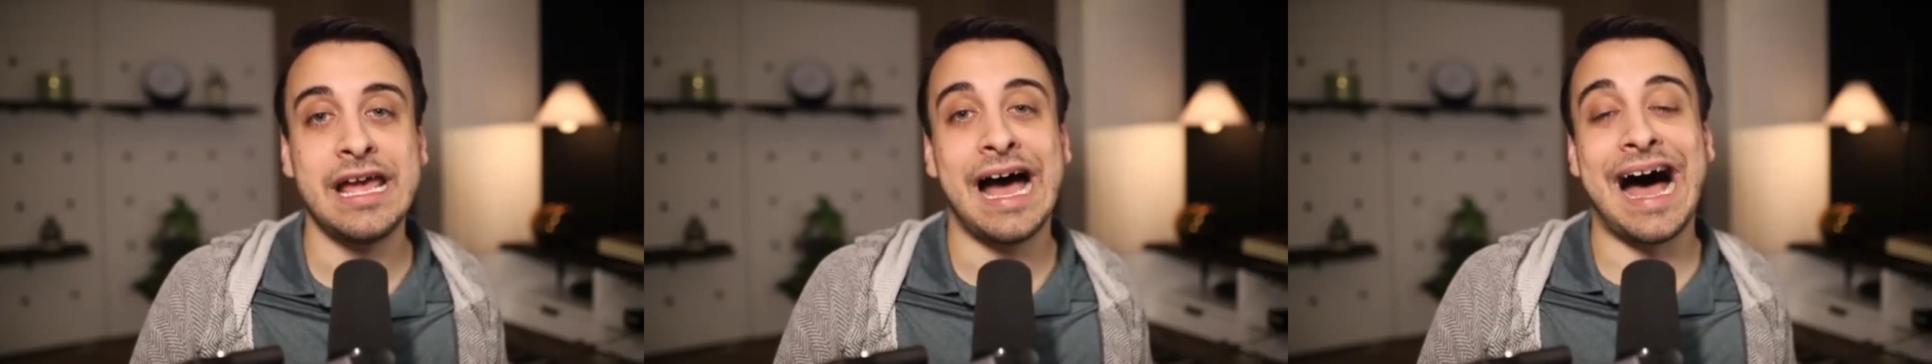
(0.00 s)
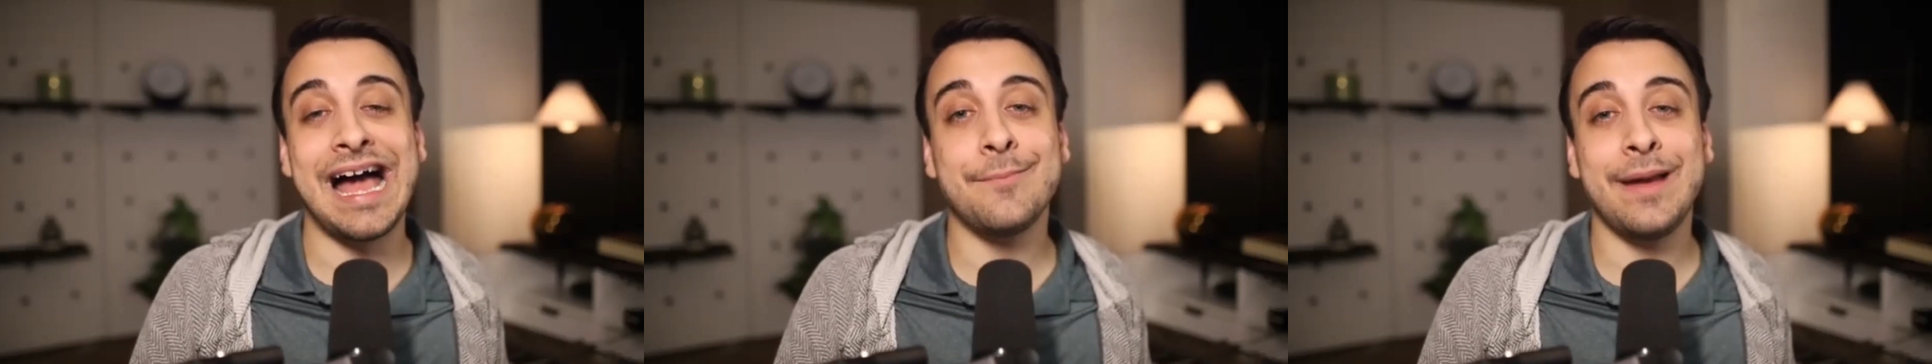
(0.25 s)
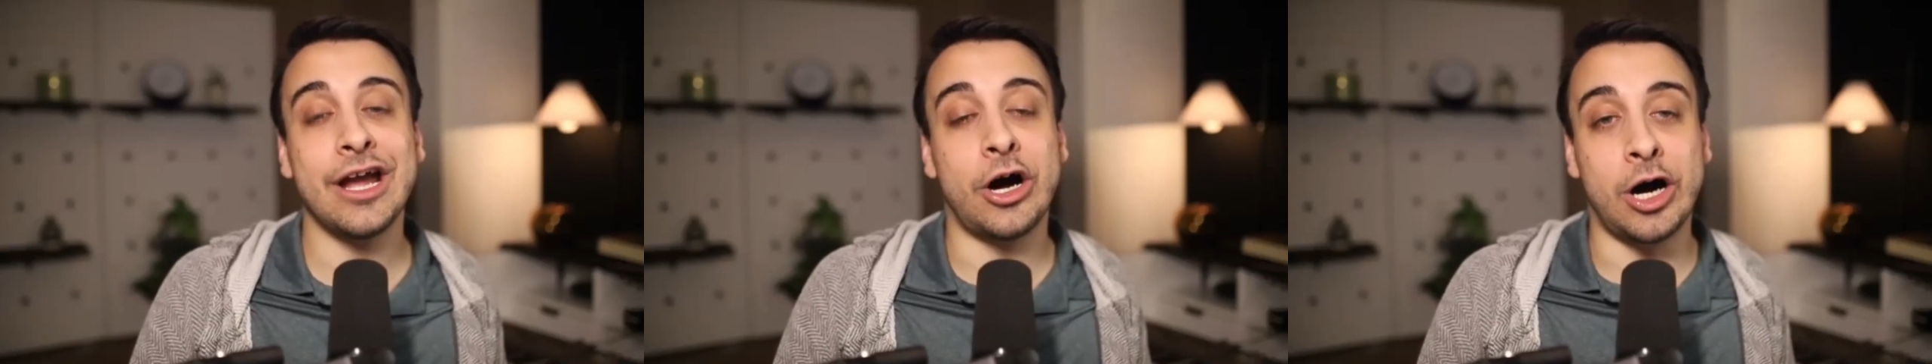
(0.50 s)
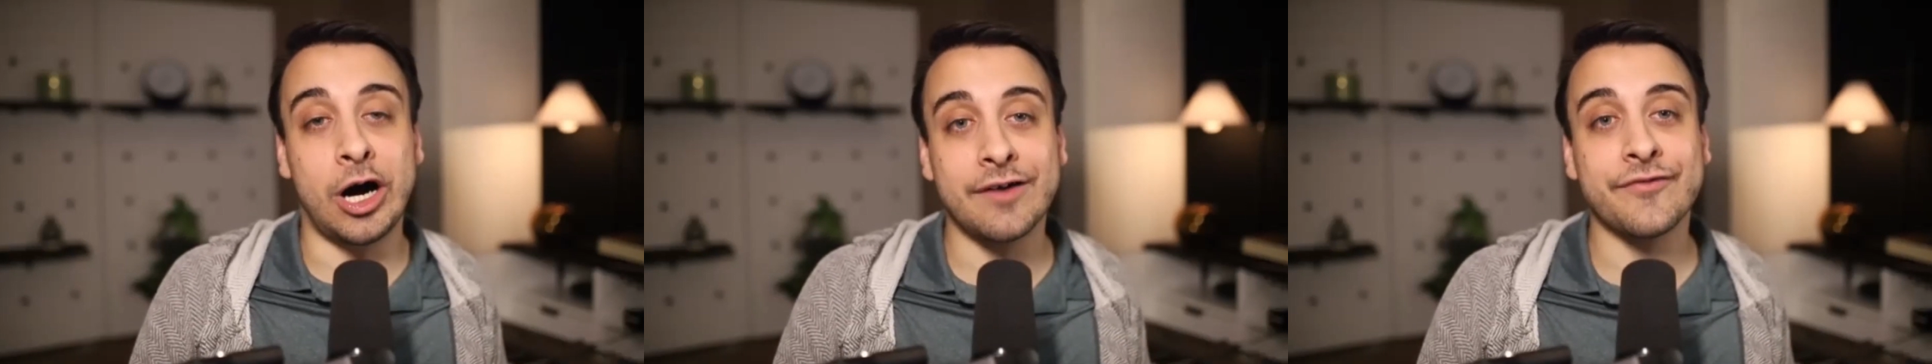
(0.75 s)
I may
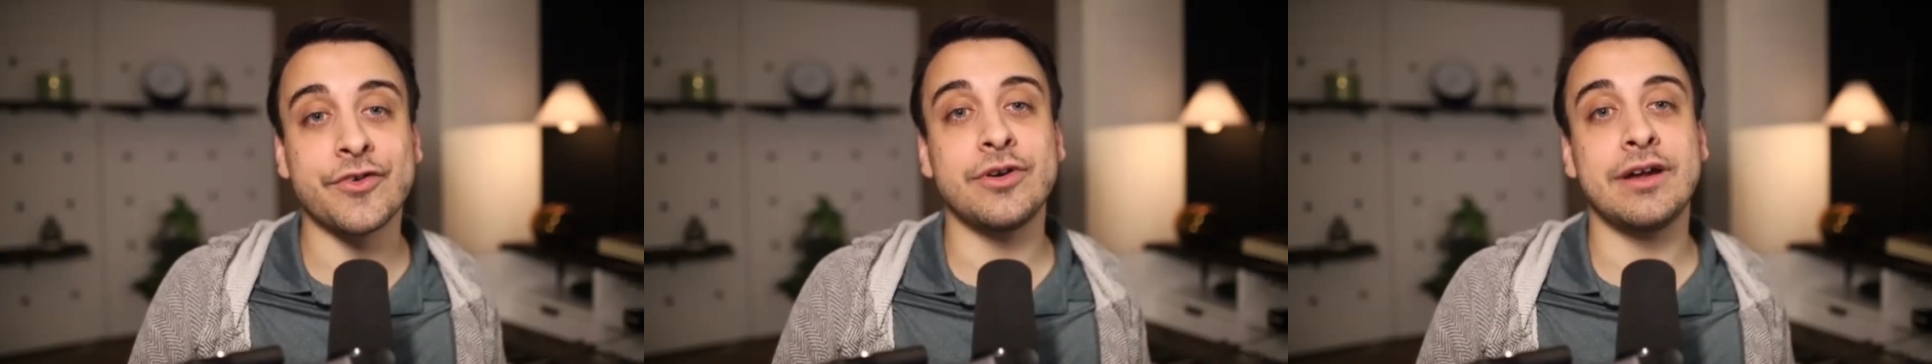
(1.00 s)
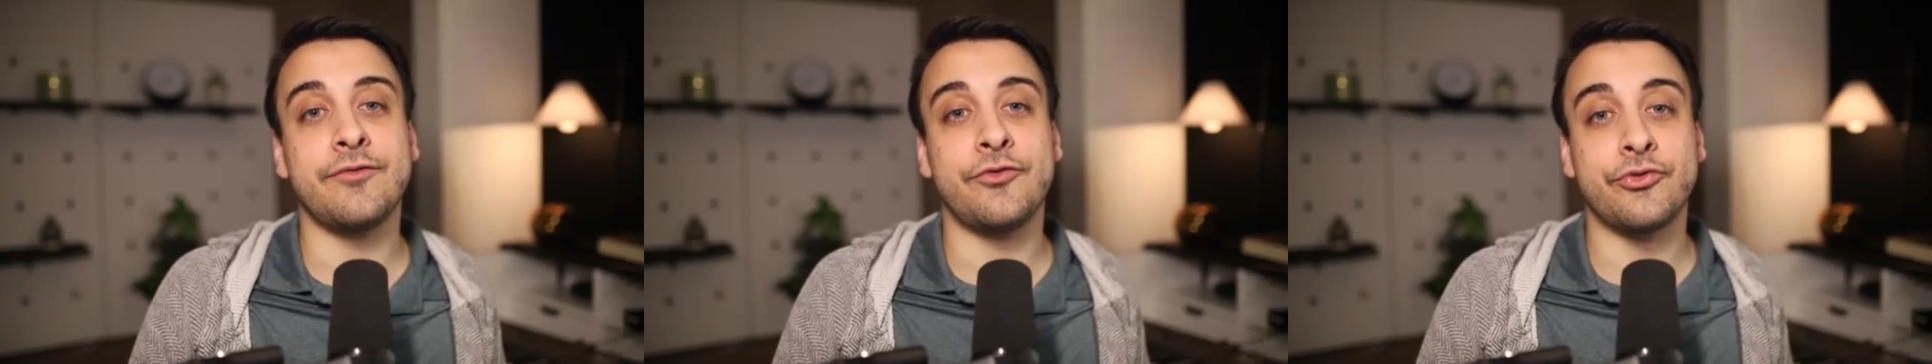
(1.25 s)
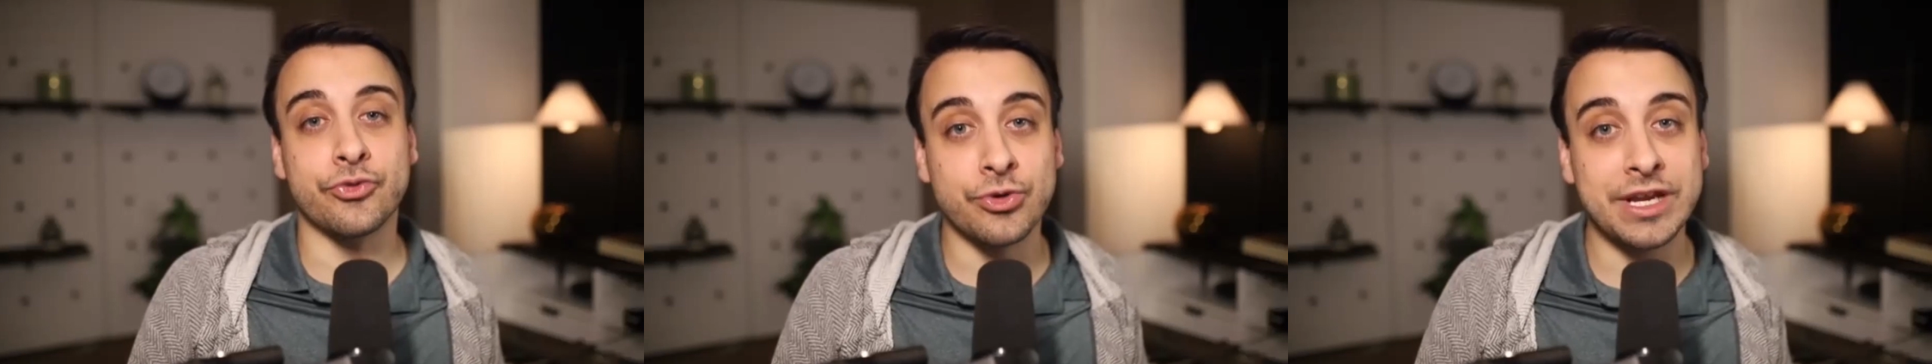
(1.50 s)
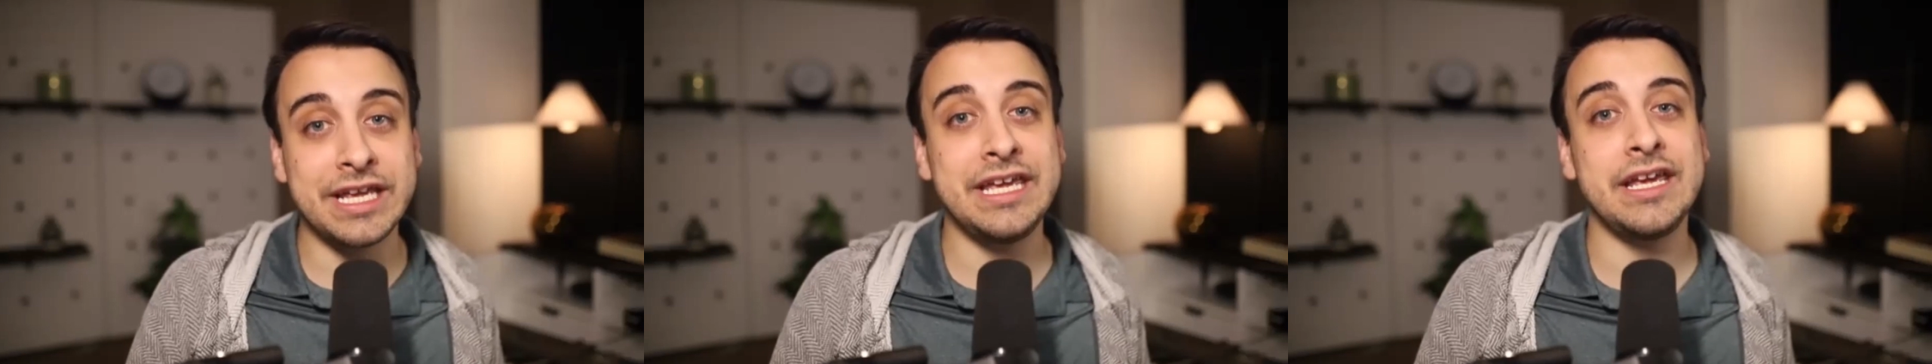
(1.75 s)
offer it
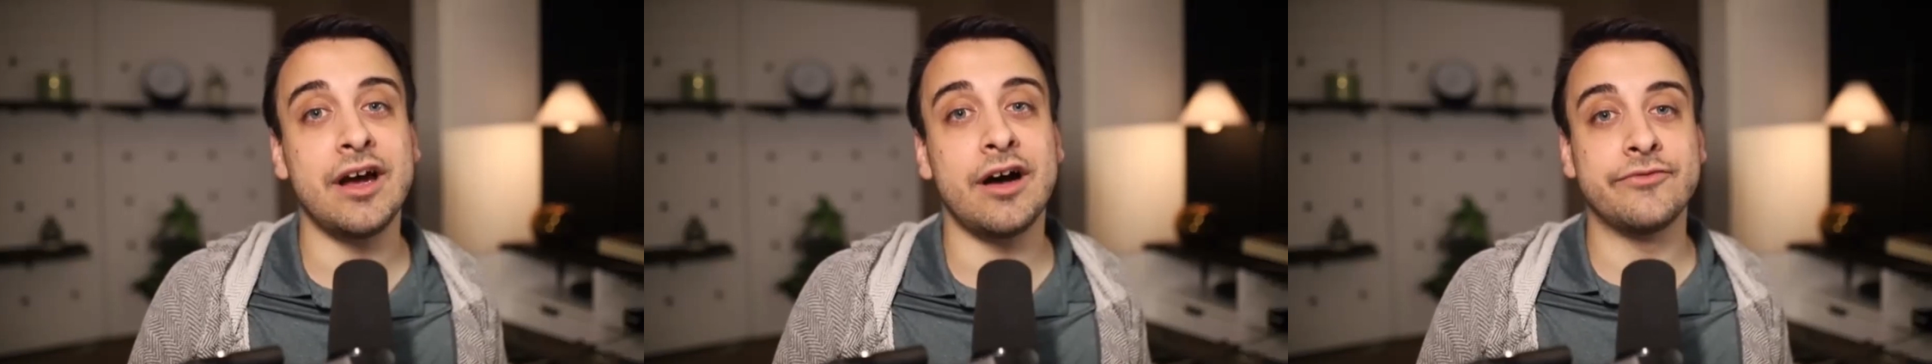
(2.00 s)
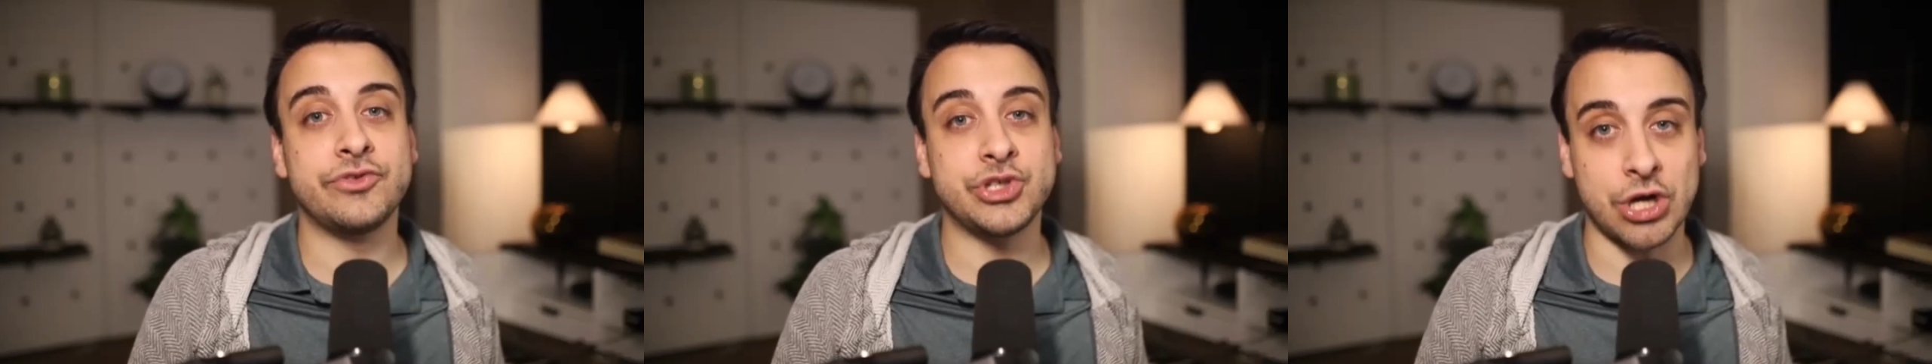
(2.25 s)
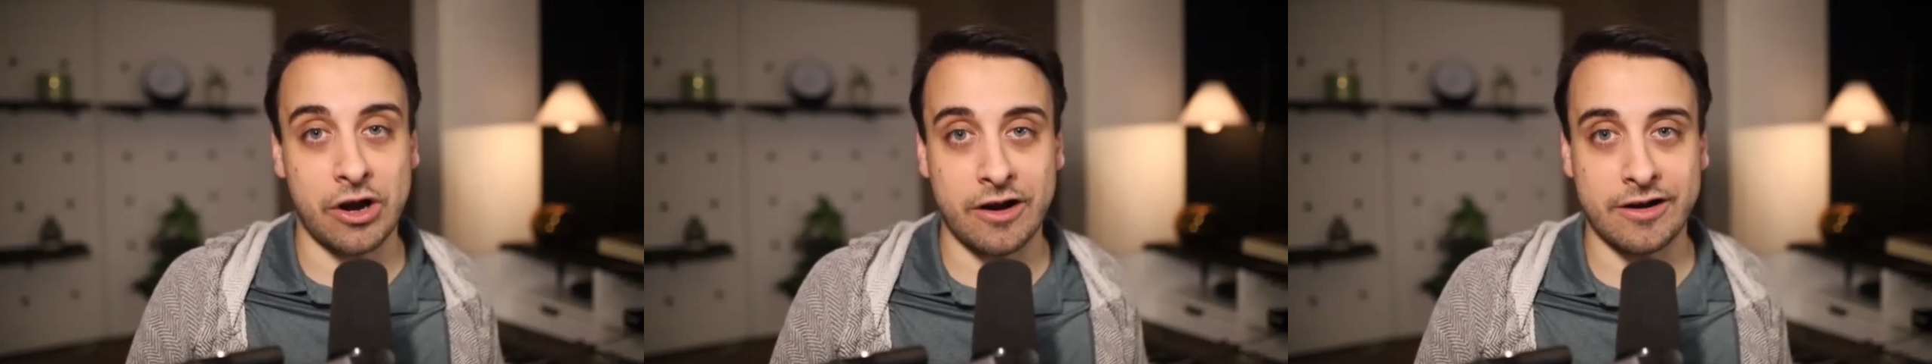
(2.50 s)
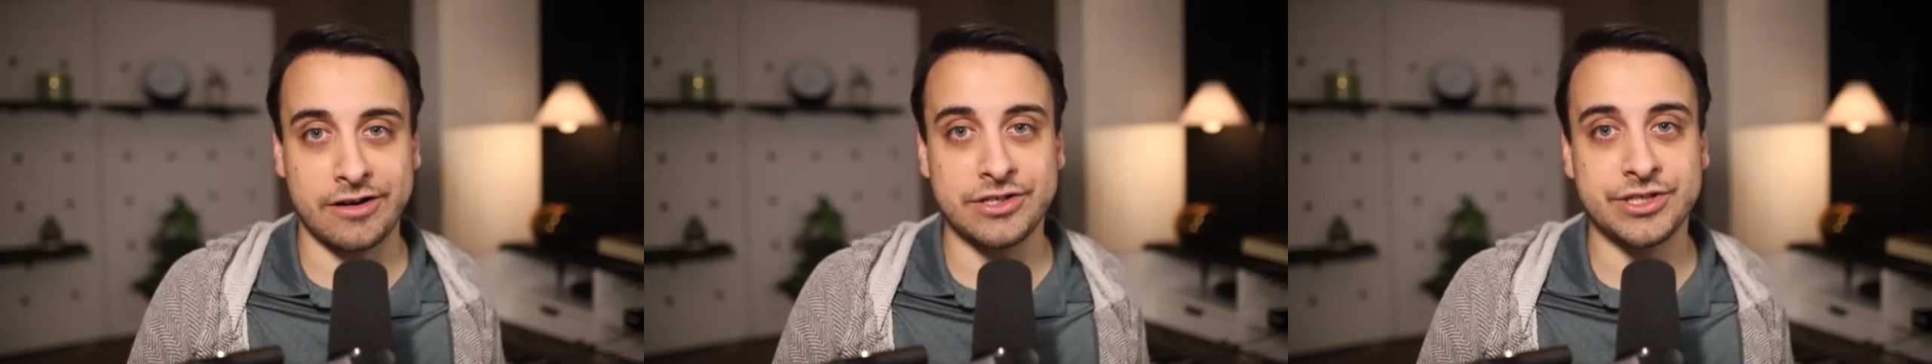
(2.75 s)
free of
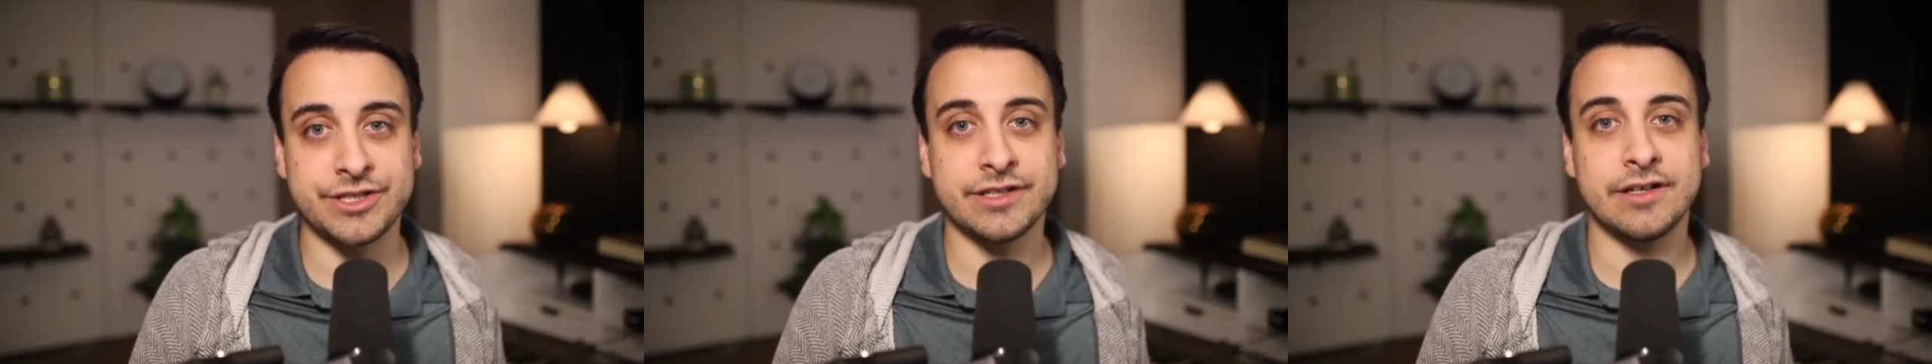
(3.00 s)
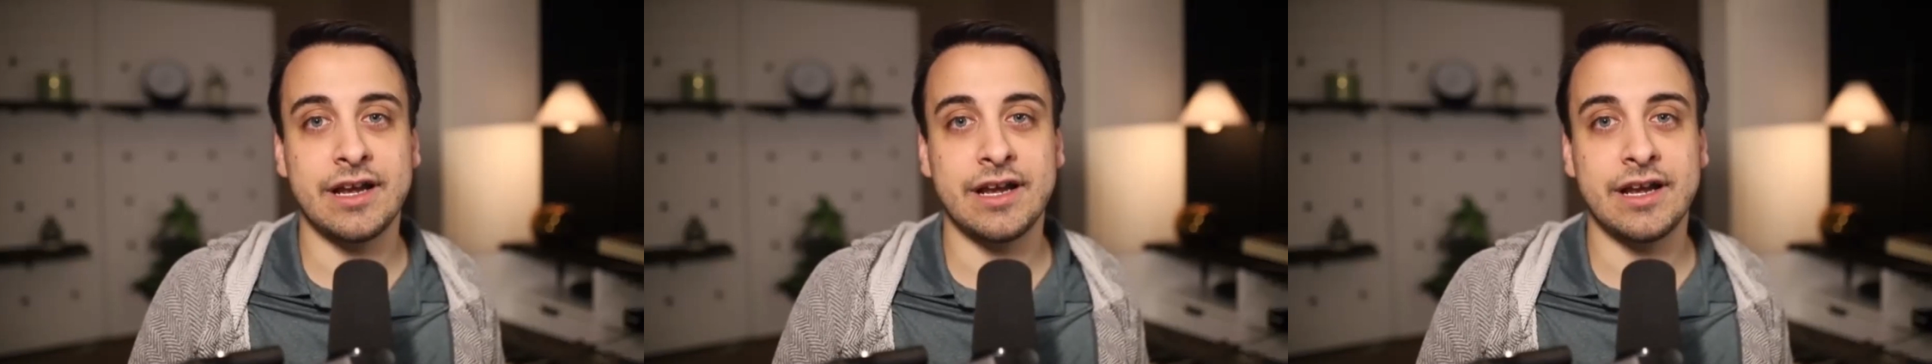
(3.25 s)
charge,